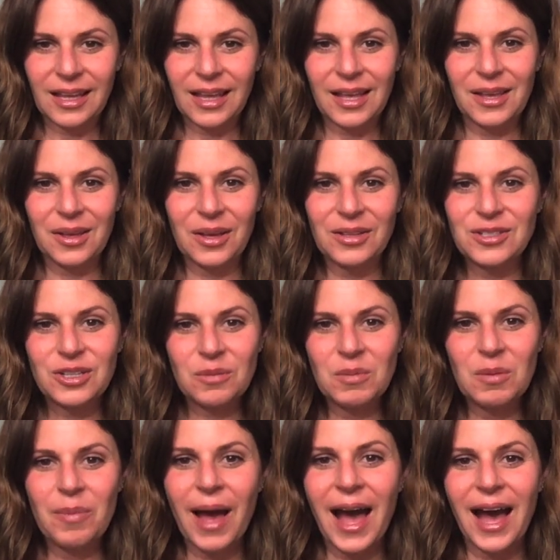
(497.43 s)
it, it took
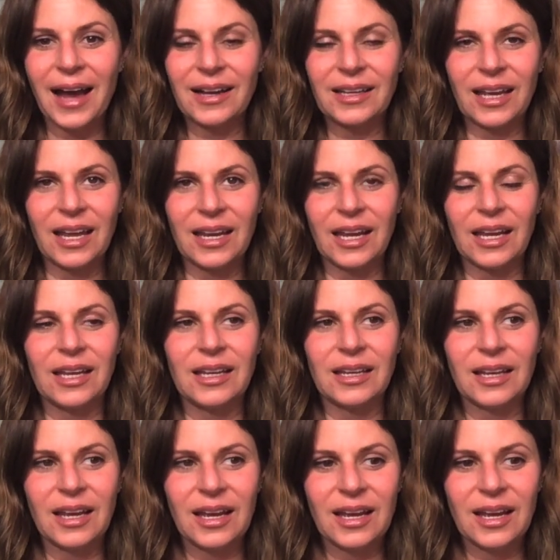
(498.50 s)
me back and
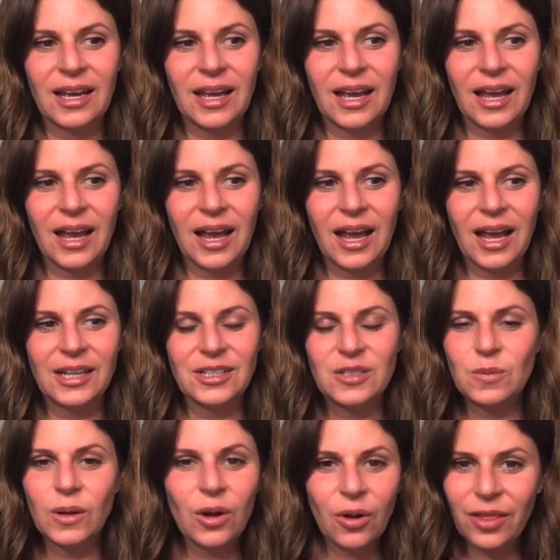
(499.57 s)
I I
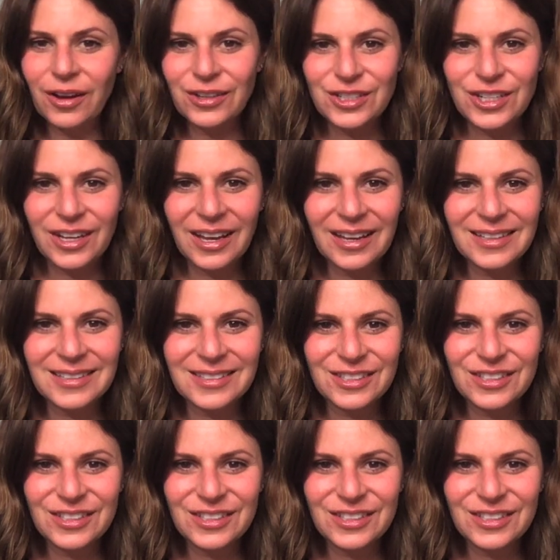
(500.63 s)
just went, oh, there she is.